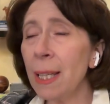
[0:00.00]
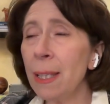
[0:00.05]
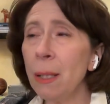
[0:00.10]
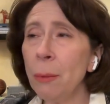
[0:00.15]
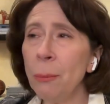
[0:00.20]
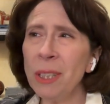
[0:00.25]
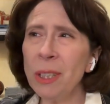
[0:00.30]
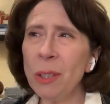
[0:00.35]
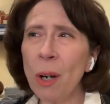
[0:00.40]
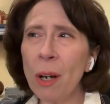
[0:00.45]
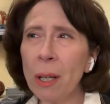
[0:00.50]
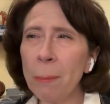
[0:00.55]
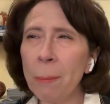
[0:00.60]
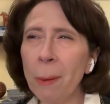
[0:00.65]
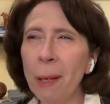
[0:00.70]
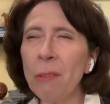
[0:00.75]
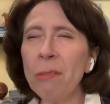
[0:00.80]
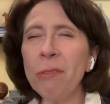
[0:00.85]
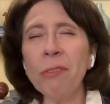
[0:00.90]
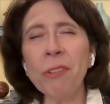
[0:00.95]
and then we talk
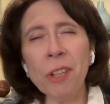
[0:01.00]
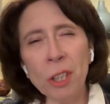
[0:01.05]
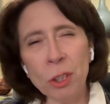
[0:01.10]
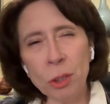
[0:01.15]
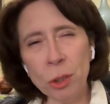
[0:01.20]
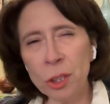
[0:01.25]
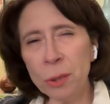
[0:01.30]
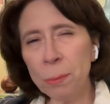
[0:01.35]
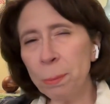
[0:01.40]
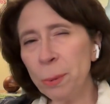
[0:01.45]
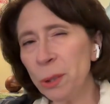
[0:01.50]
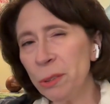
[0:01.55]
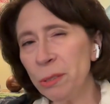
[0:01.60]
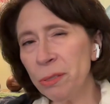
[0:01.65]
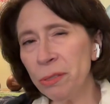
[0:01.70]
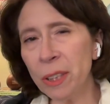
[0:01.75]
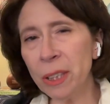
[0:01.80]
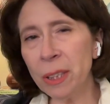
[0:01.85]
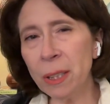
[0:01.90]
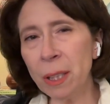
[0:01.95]
about
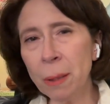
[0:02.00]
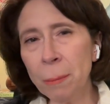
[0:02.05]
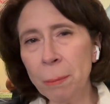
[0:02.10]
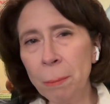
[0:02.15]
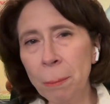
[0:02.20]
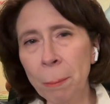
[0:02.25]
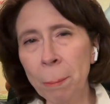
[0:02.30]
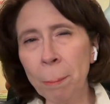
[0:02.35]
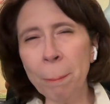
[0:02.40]
future-proofing them,